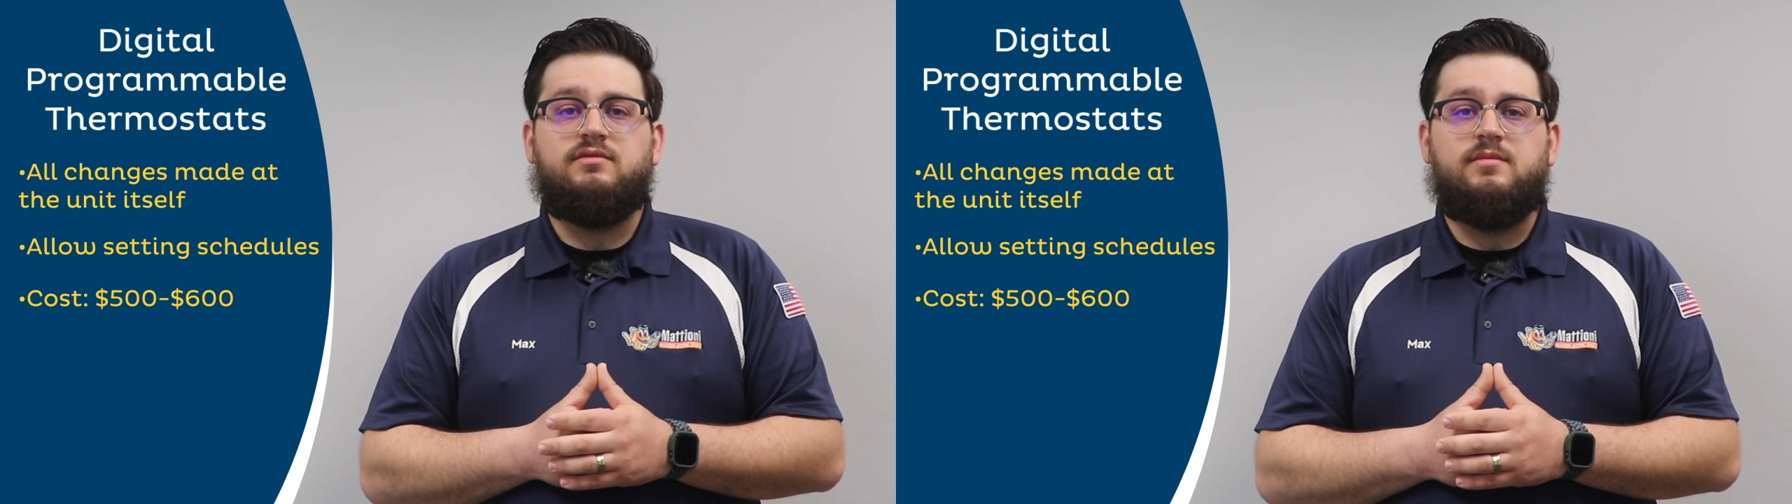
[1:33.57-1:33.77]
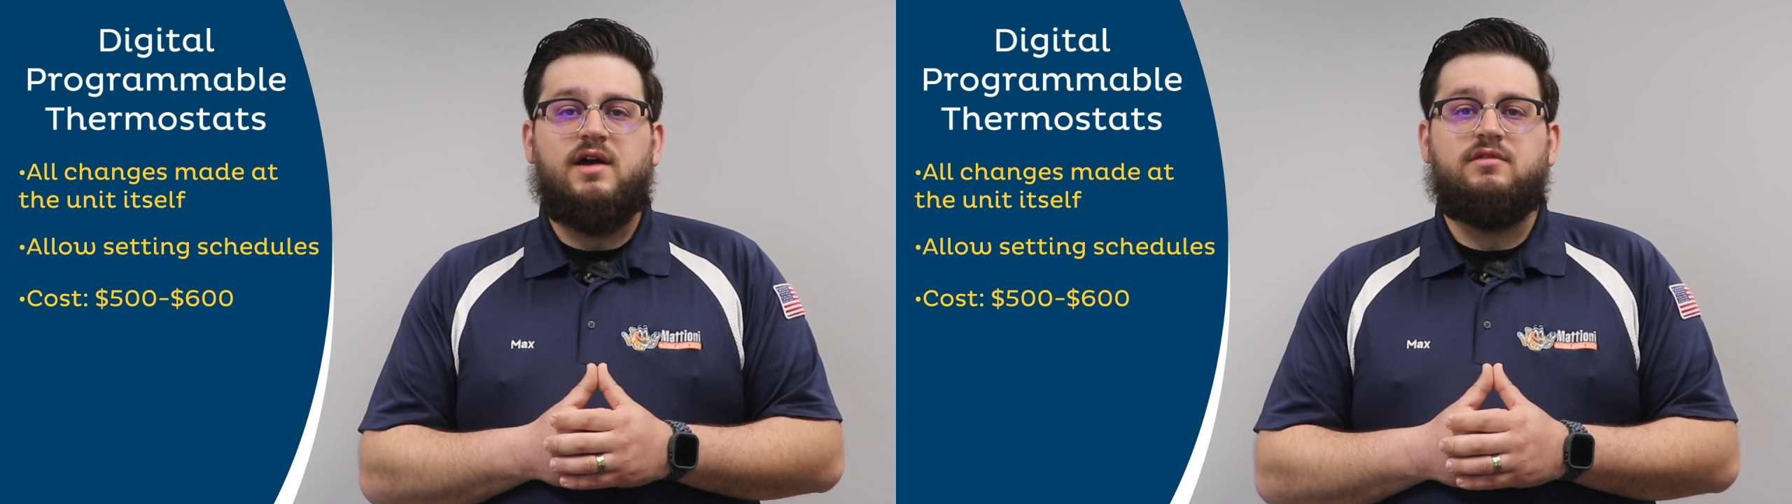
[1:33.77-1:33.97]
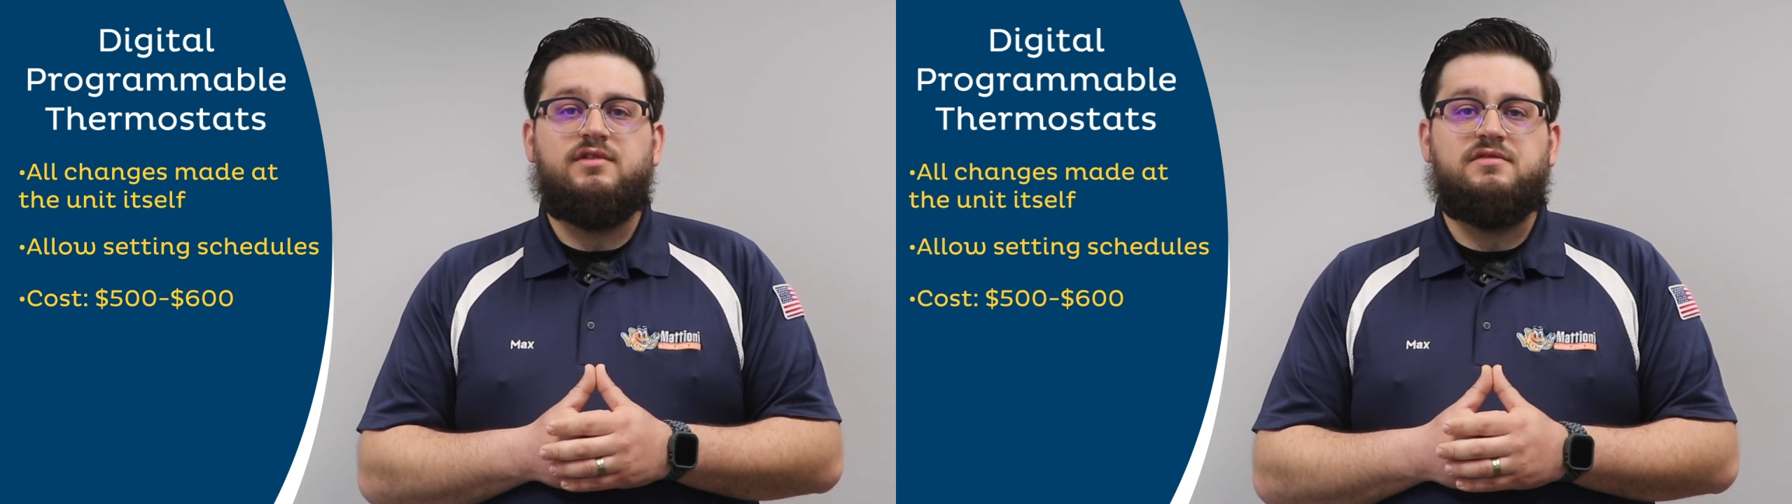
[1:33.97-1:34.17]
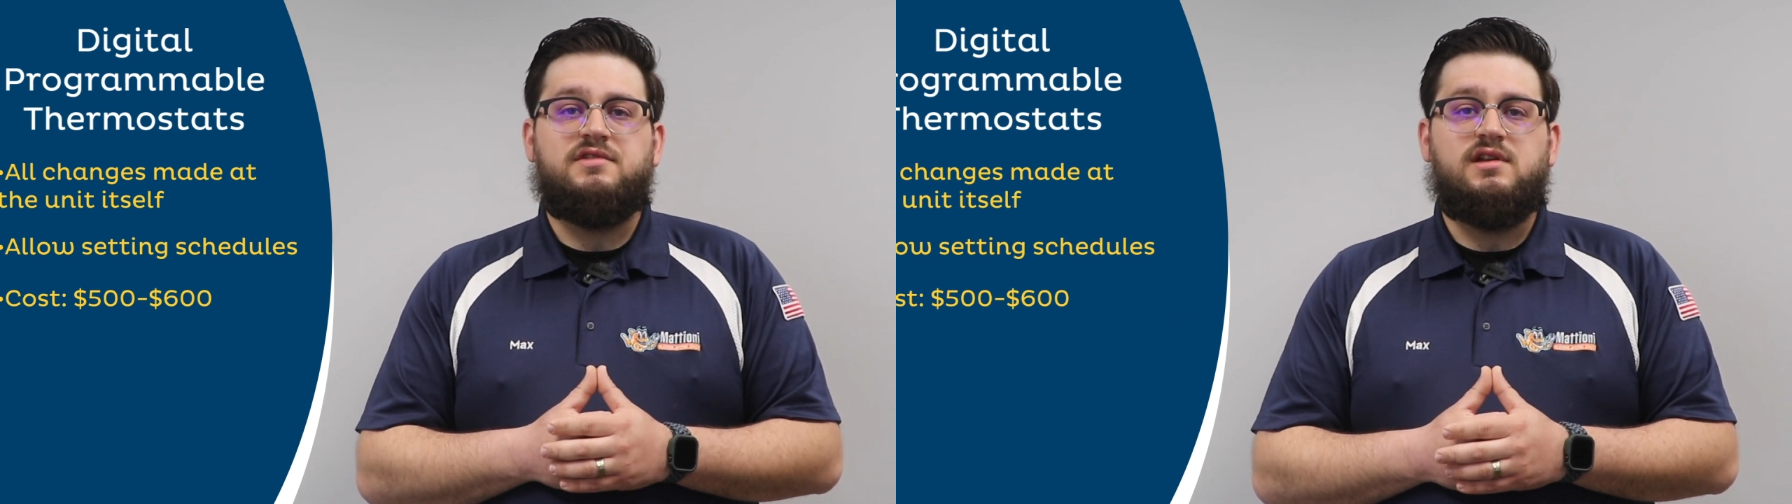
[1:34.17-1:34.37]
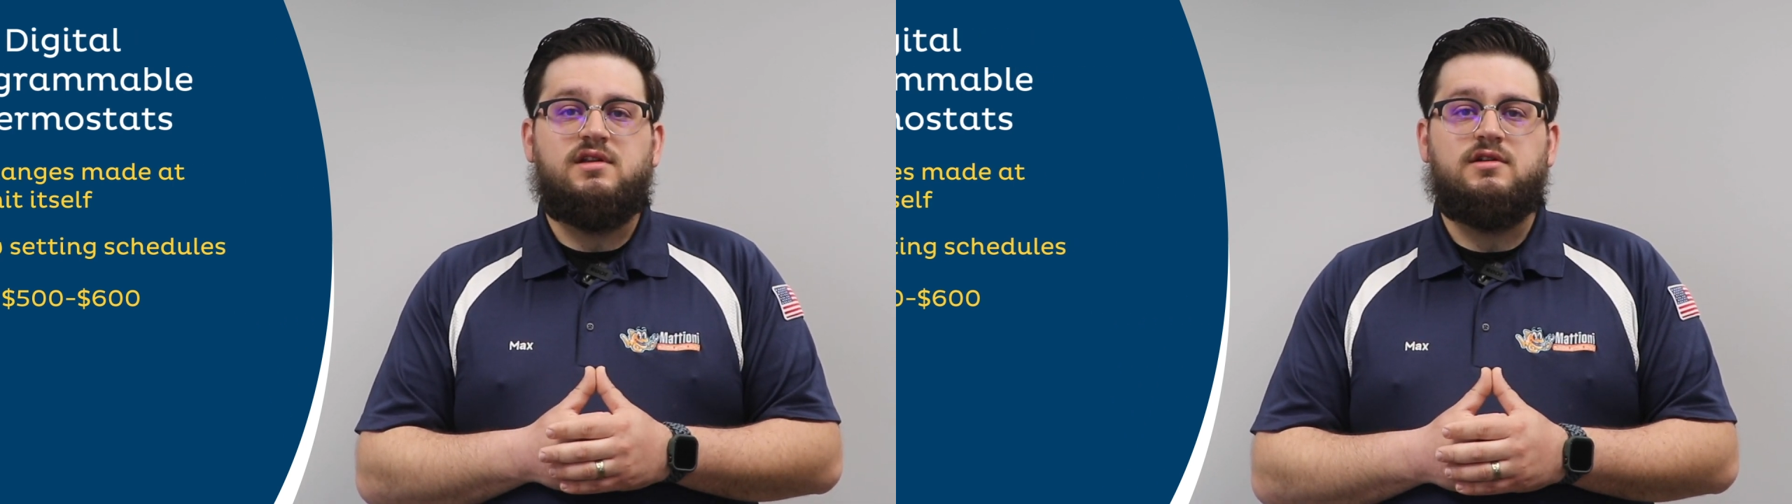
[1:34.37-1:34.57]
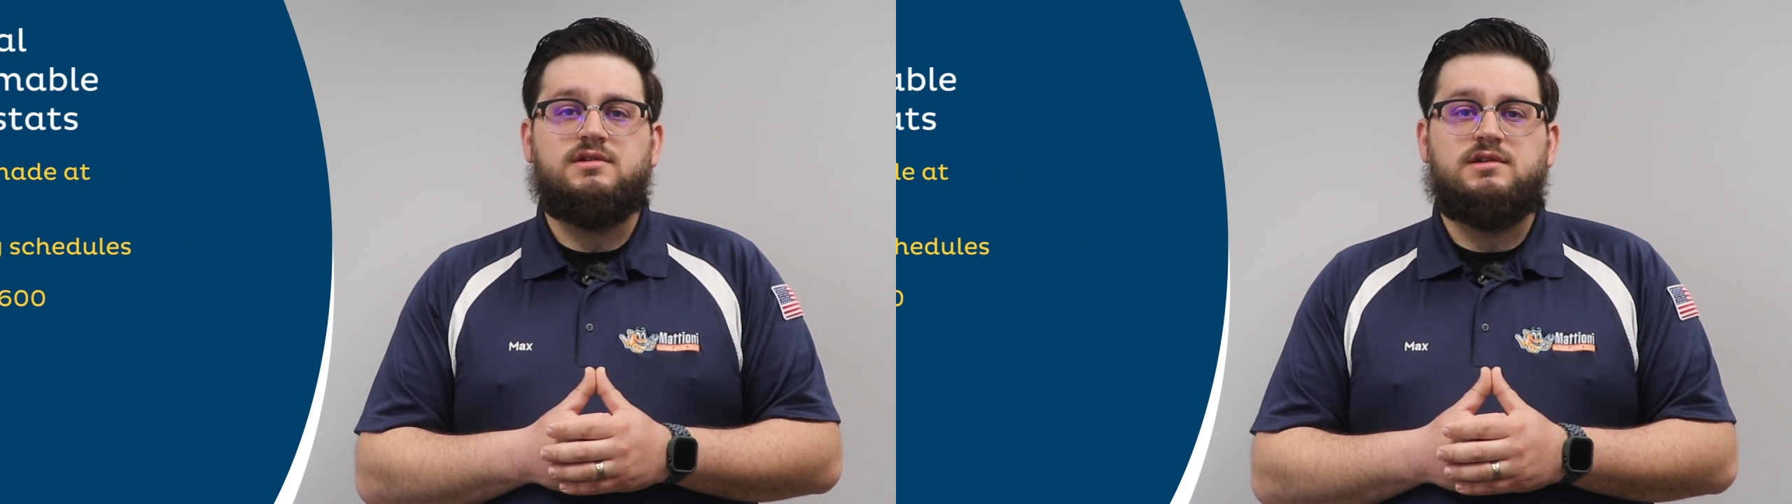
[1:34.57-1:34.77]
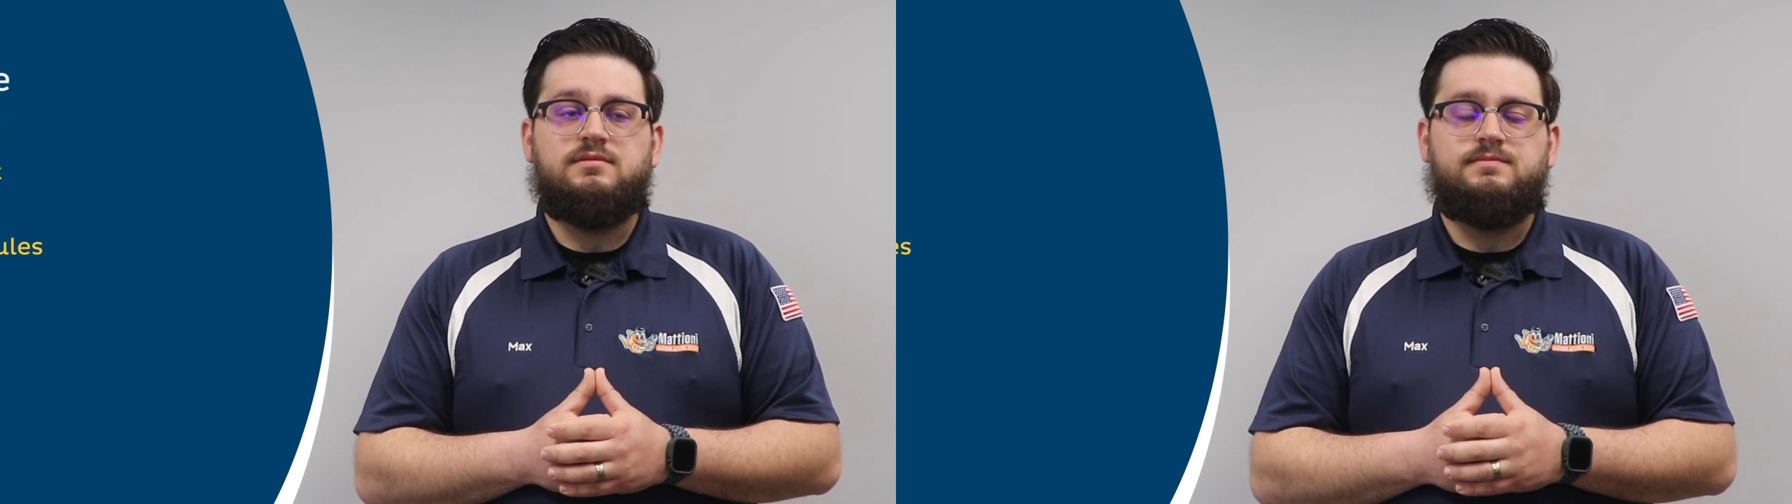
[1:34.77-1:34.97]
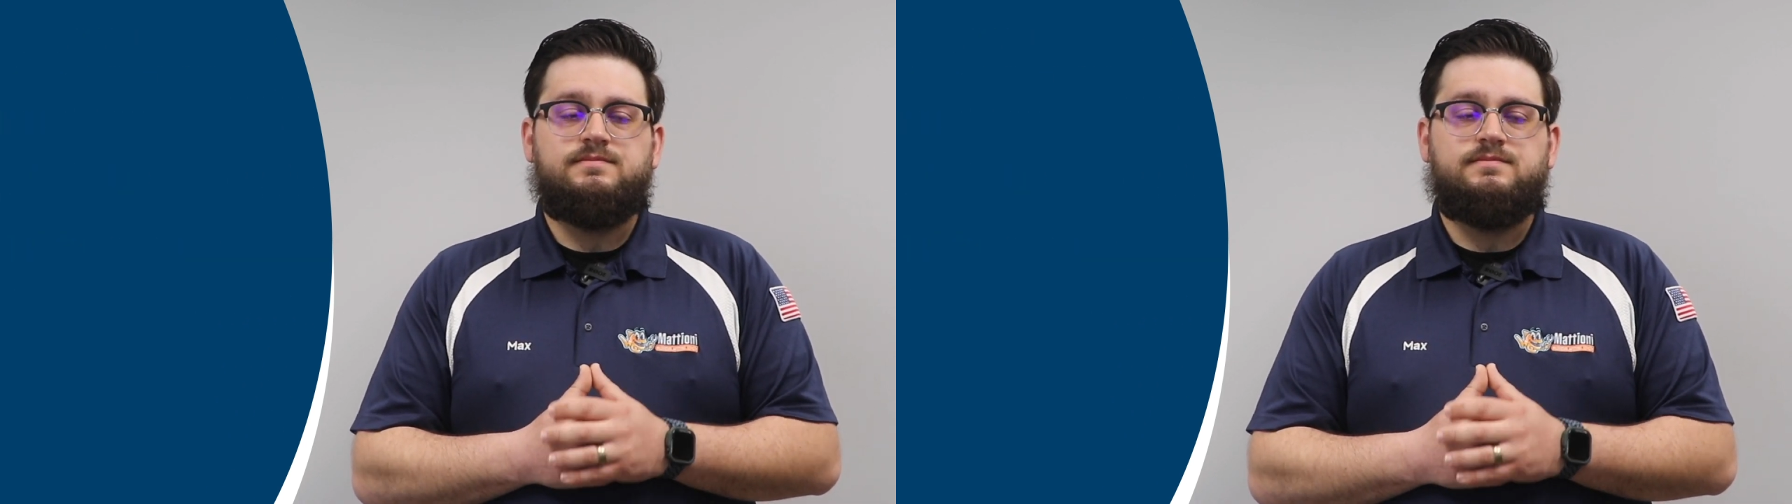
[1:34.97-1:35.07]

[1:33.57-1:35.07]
of about 15 years.